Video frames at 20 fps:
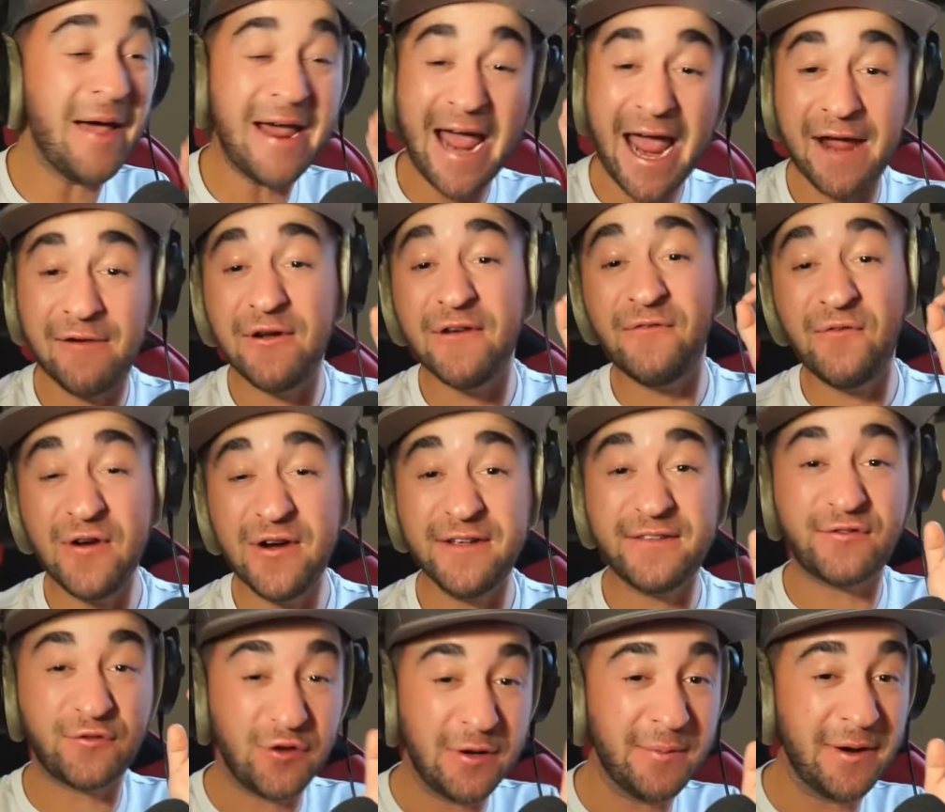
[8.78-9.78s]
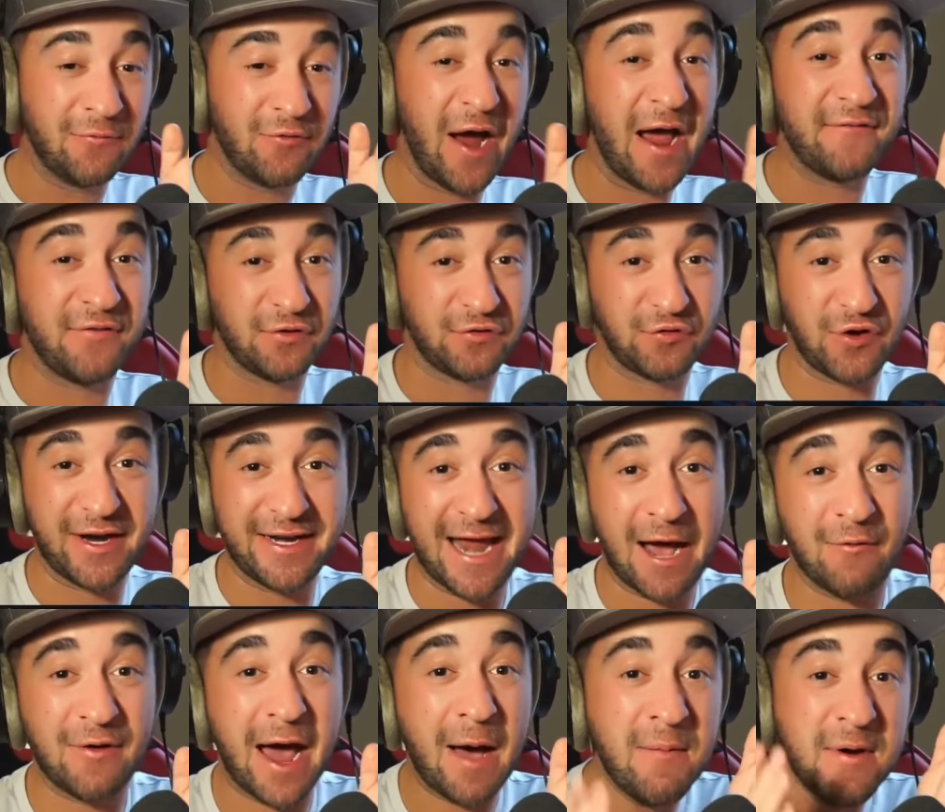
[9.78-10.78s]
angry friend is streaming Rivals right
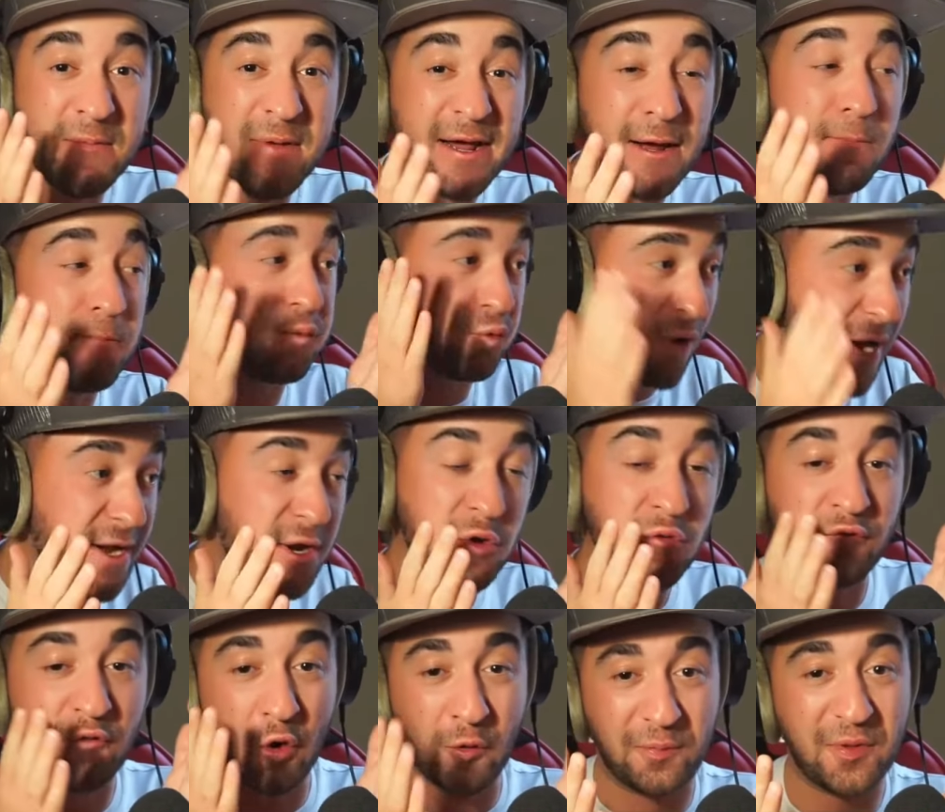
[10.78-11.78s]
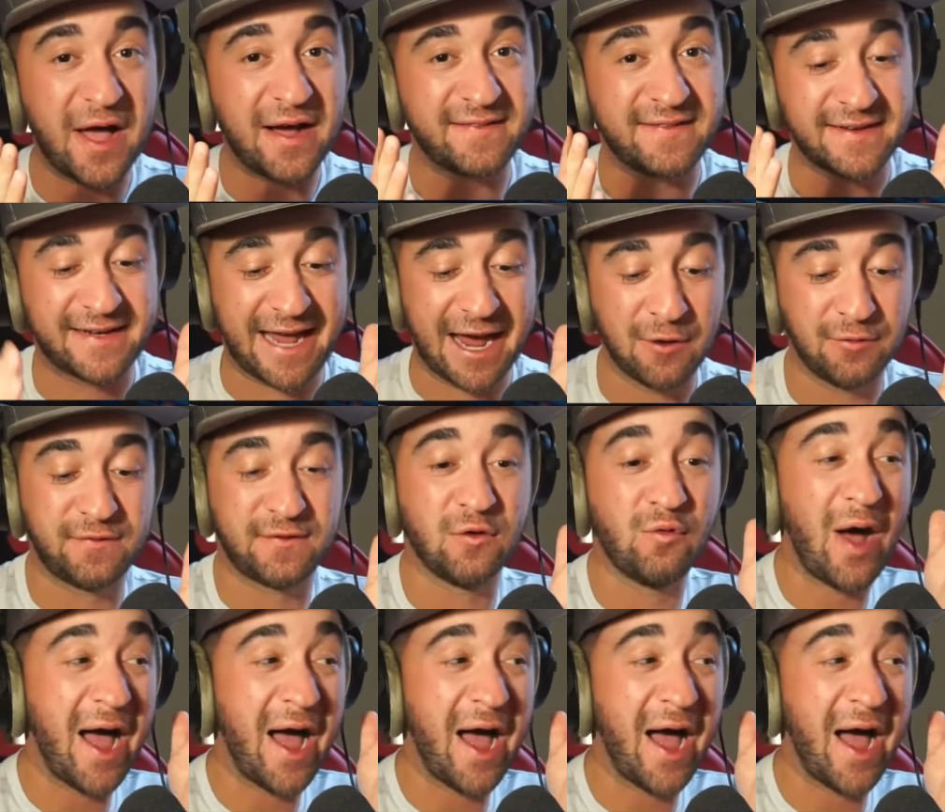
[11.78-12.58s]
now, and I'm gonna make a brand new Roblox account so I